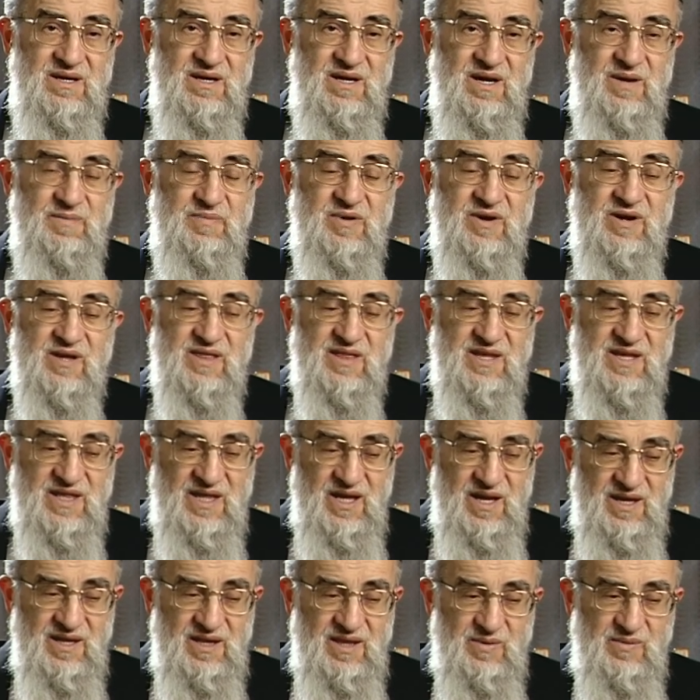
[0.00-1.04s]
Apparently
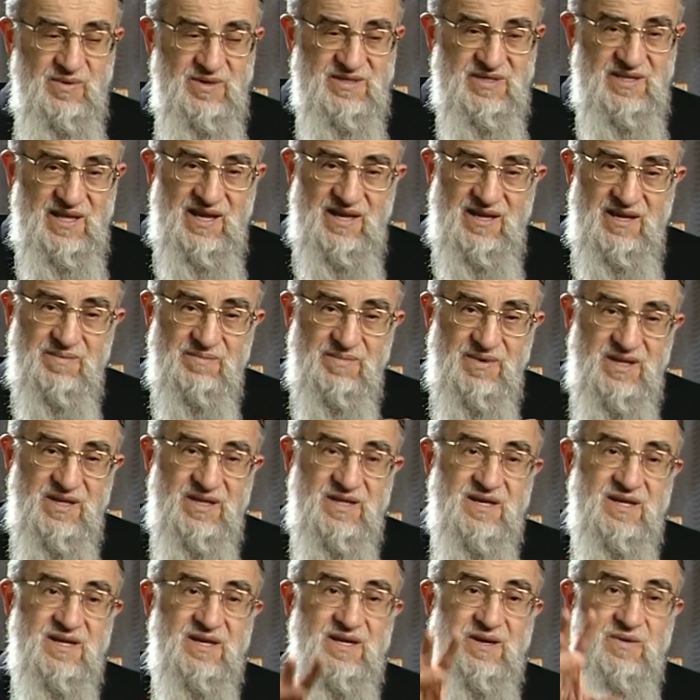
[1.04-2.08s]
they, there was like a
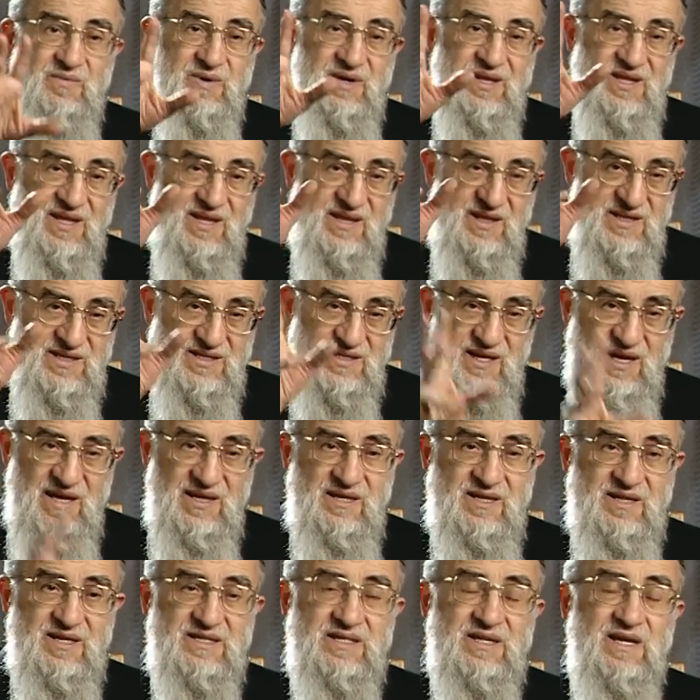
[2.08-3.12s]
meeting where they
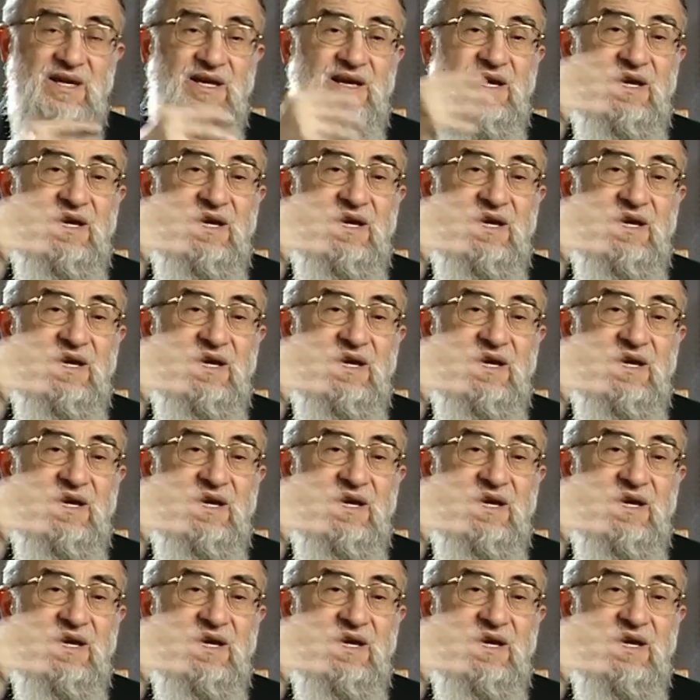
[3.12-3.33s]
decided this.